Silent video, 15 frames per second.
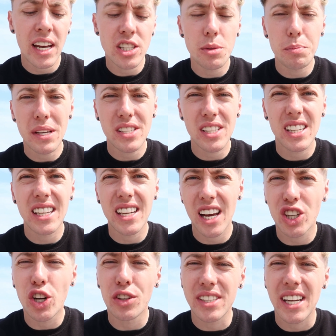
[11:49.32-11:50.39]
So basically
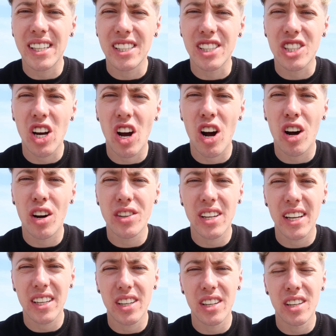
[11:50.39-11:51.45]
a contactless
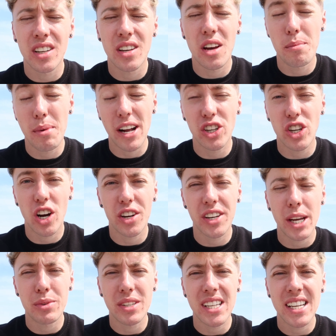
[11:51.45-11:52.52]
card, like a bank
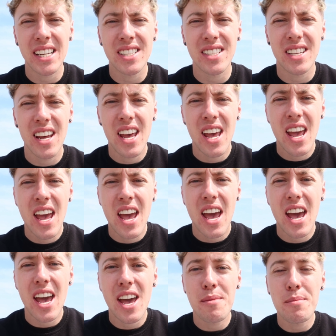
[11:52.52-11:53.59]
card nowadays.
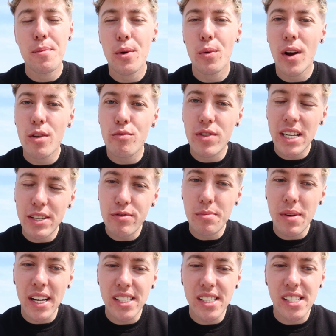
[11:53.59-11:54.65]
But what it really
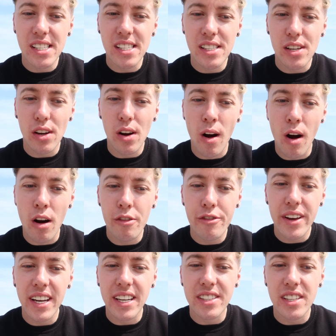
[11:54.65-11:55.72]
reminds us
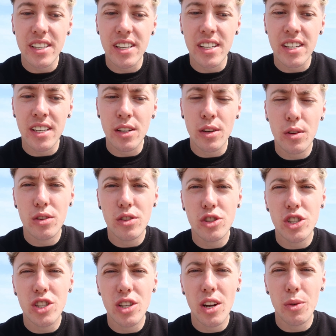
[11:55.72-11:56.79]
of is
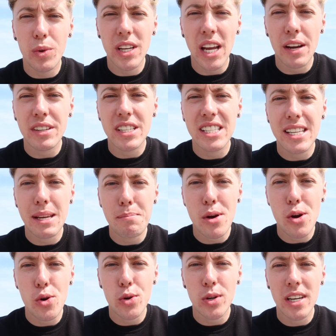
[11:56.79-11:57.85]
when you have a
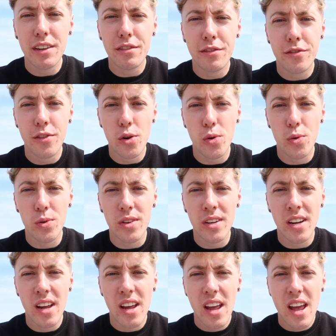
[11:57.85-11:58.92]
SIM-only phone
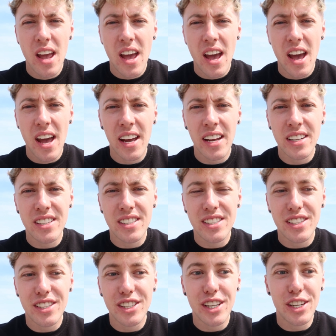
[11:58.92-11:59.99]

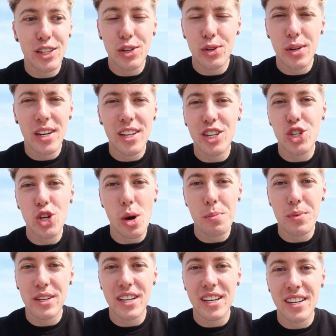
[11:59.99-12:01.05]
and you go to the
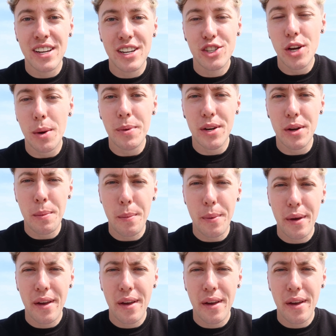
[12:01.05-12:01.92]
shop and you top it up,